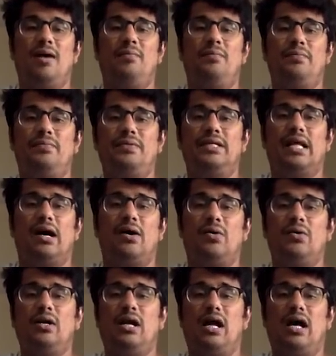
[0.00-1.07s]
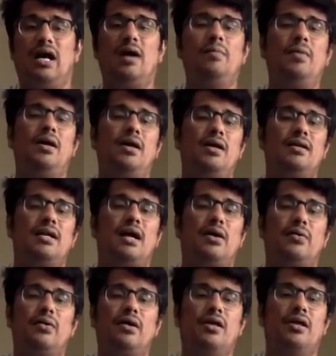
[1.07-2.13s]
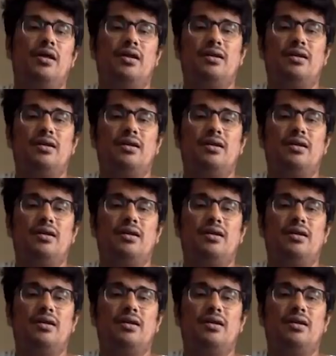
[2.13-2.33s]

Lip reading: change, down, up, down,